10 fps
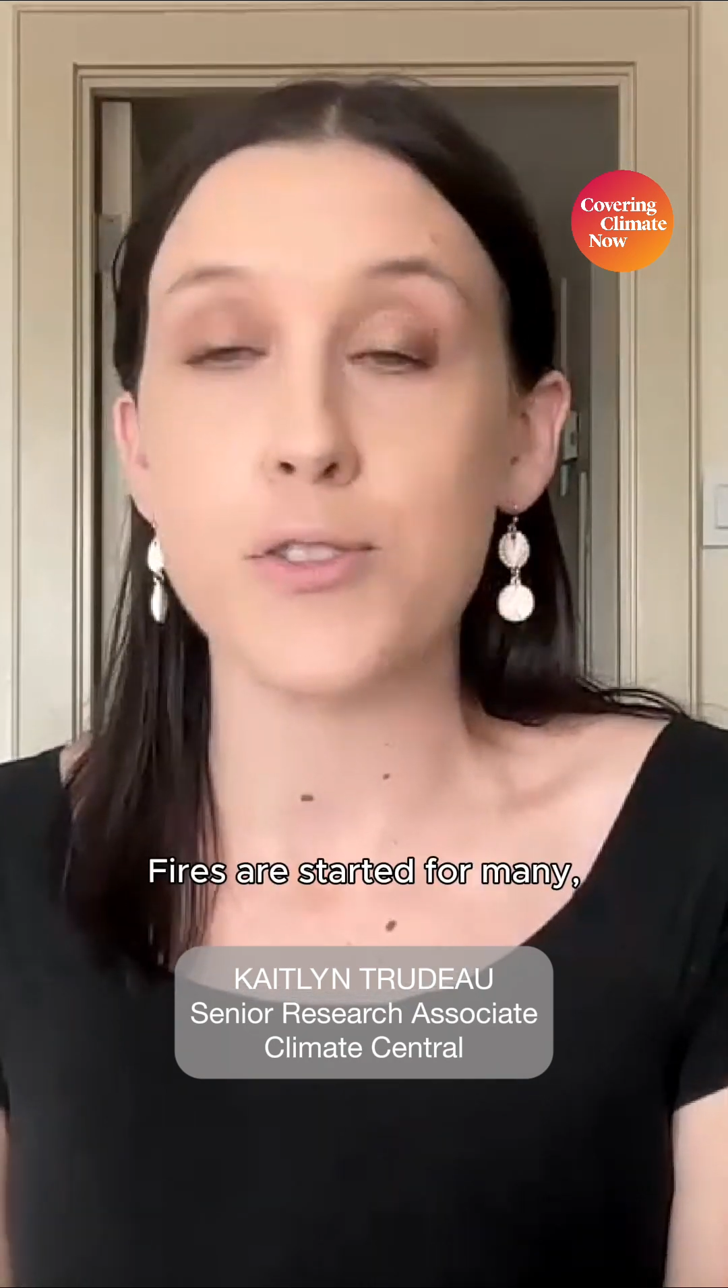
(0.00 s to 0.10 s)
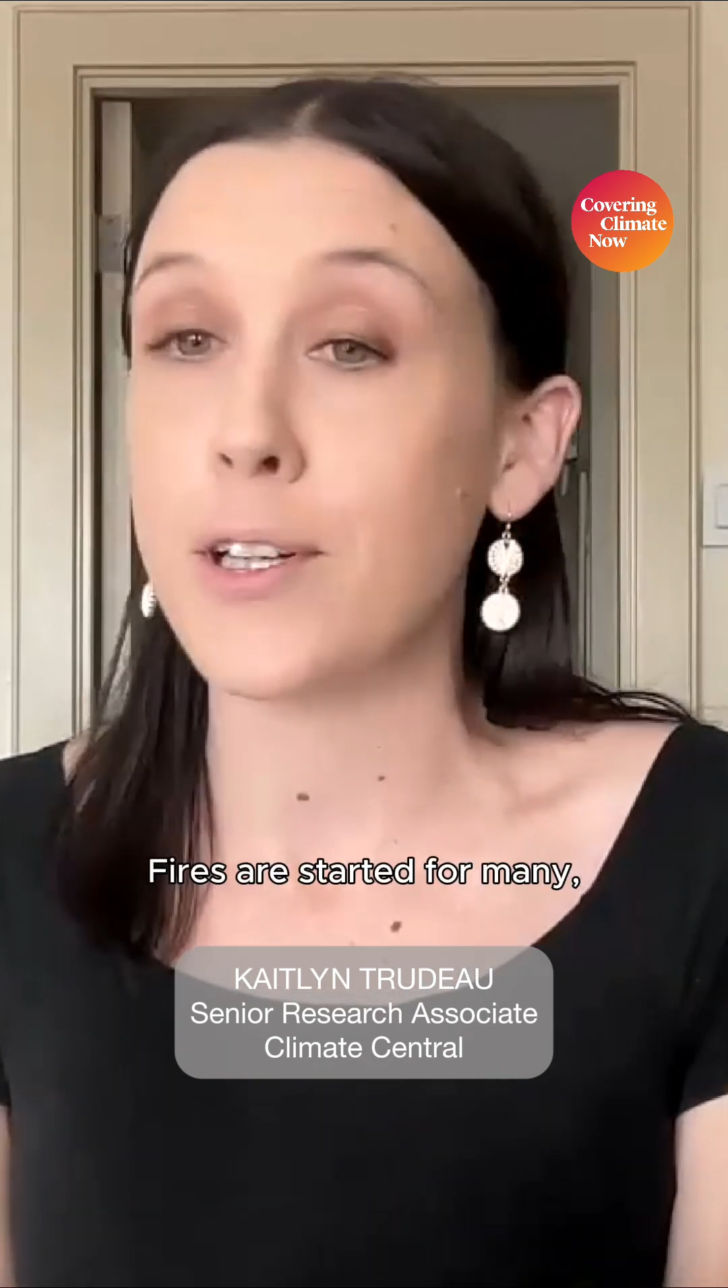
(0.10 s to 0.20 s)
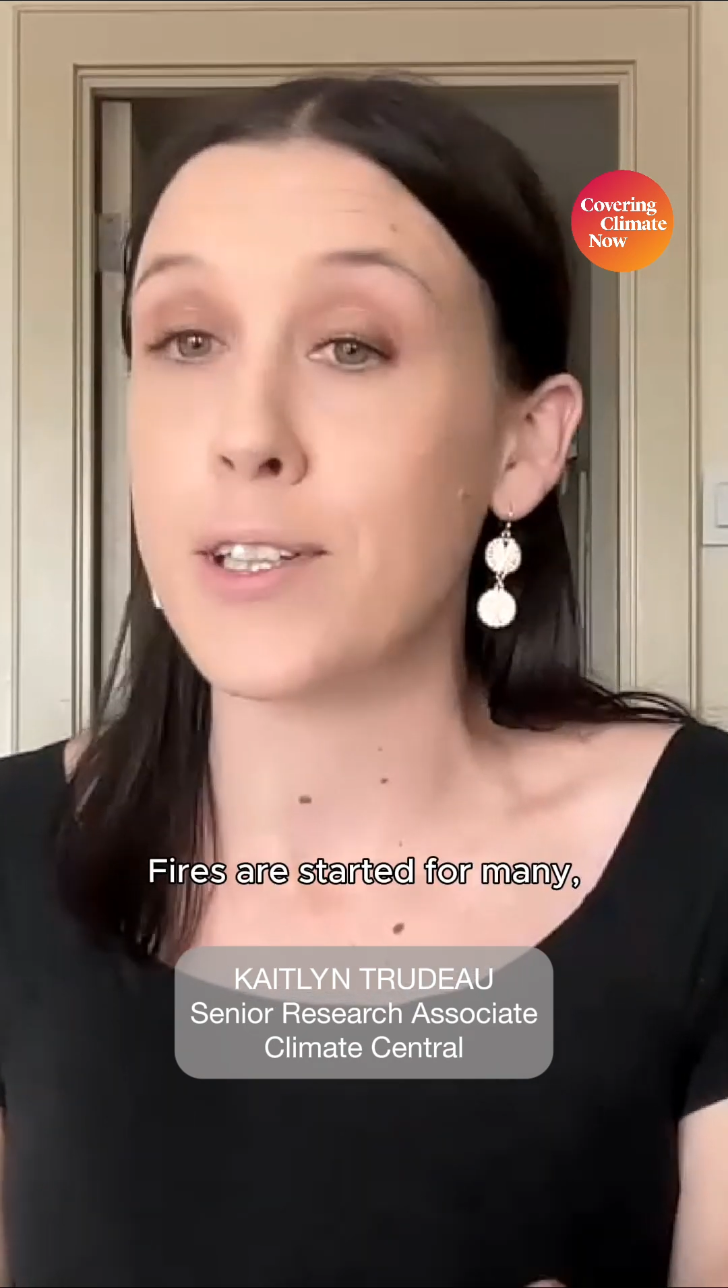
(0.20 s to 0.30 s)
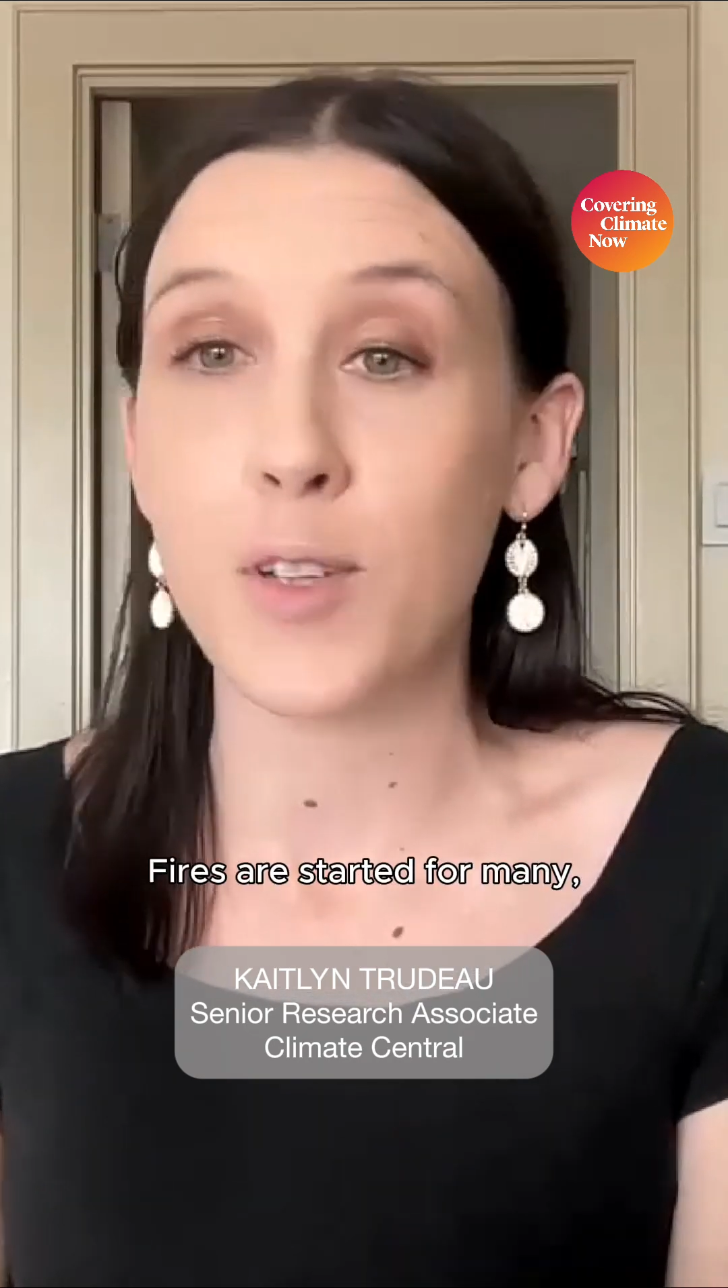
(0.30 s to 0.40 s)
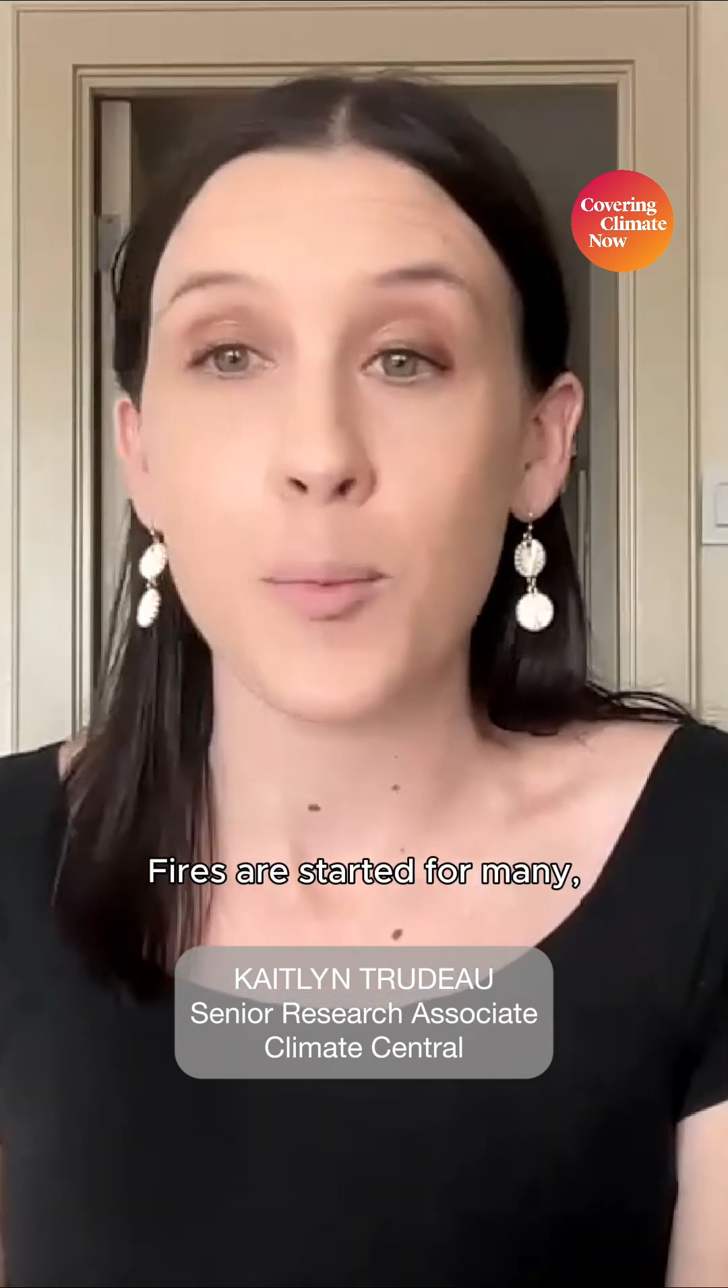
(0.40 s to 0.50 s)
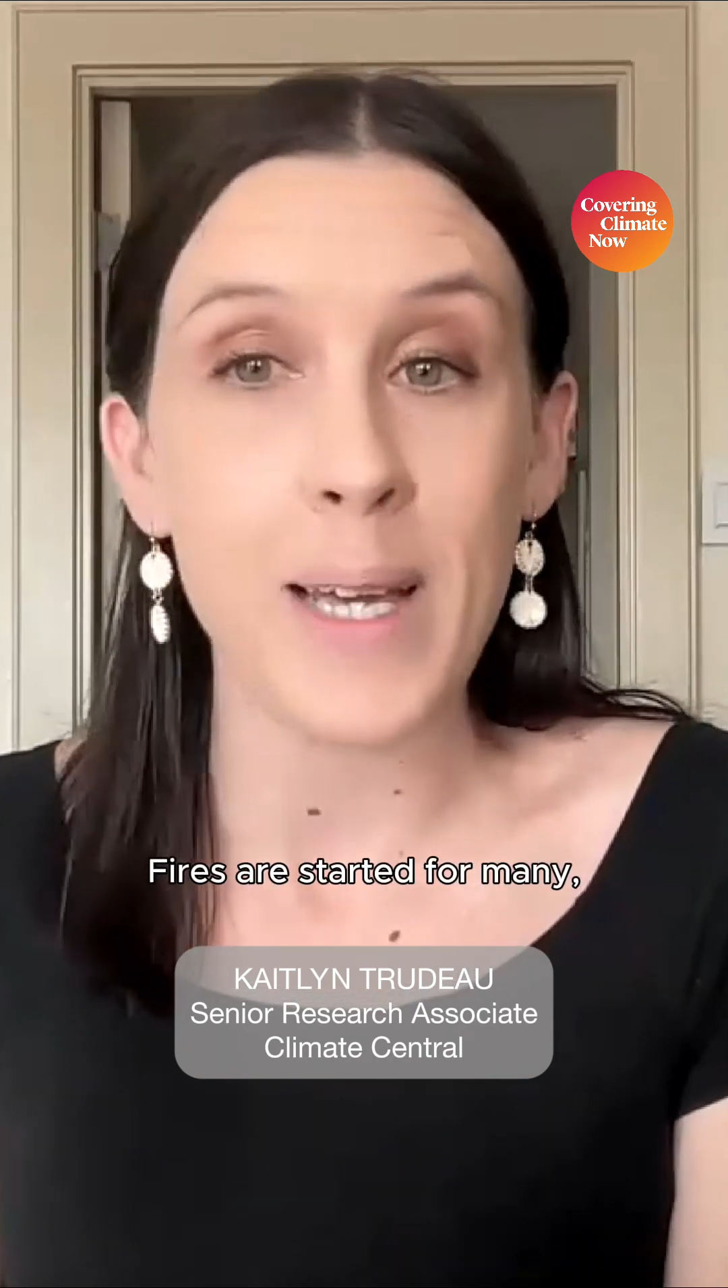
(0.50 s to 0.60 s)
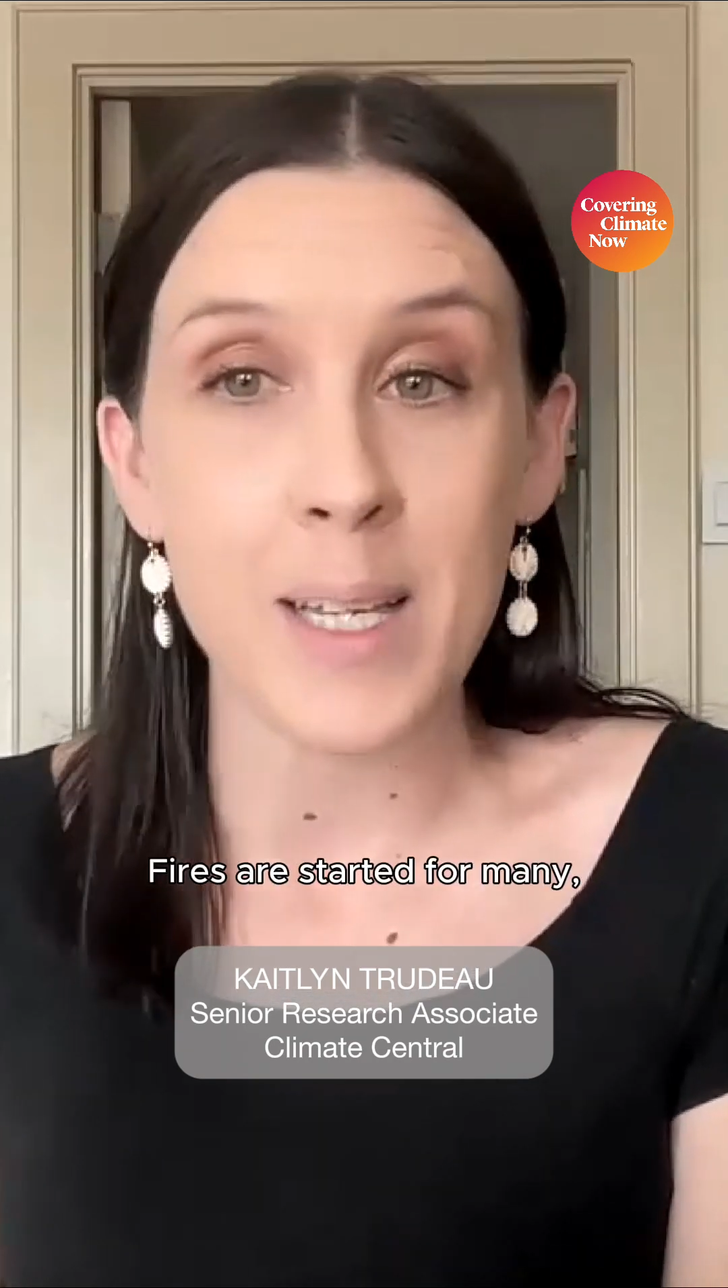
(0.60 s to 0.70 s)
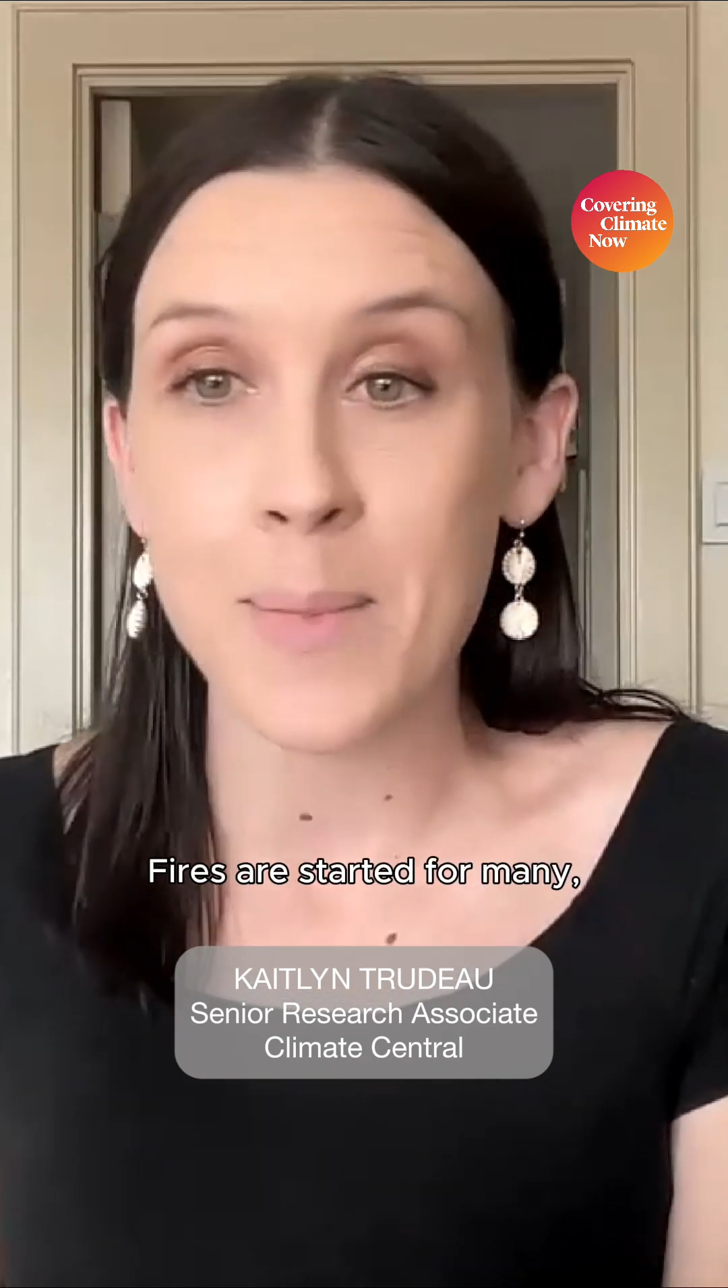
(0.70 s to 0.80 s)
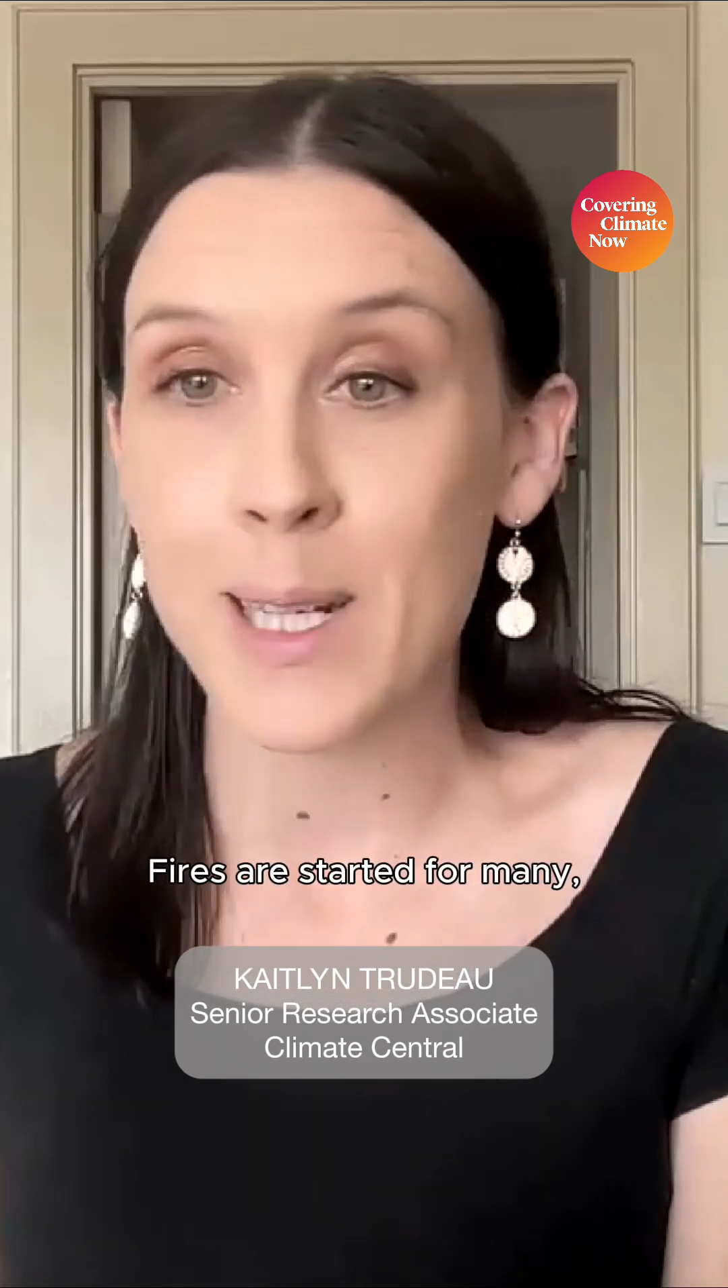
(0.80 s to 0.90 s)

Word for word: started for many,